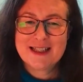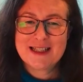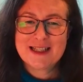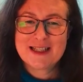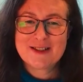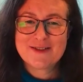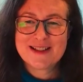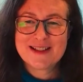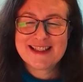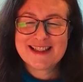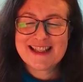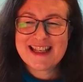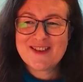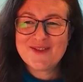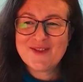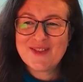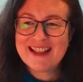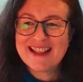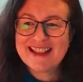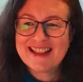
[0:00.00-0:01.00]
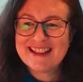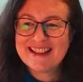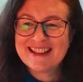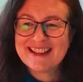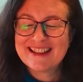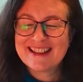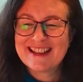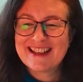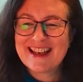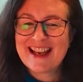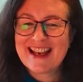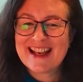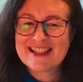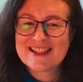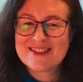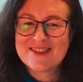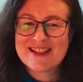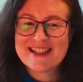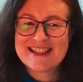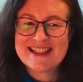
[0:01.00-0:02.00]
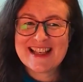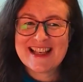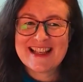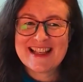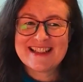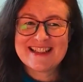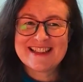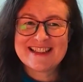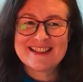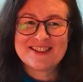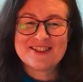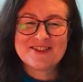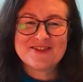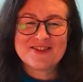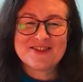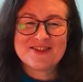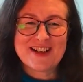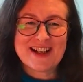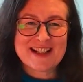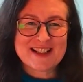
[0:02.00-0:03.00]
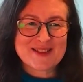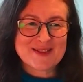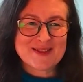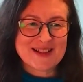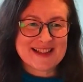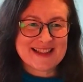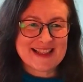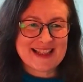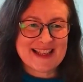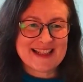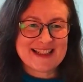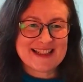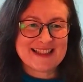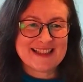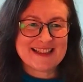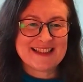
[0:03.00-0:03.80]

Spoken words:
to receiving XYZ for XYZ.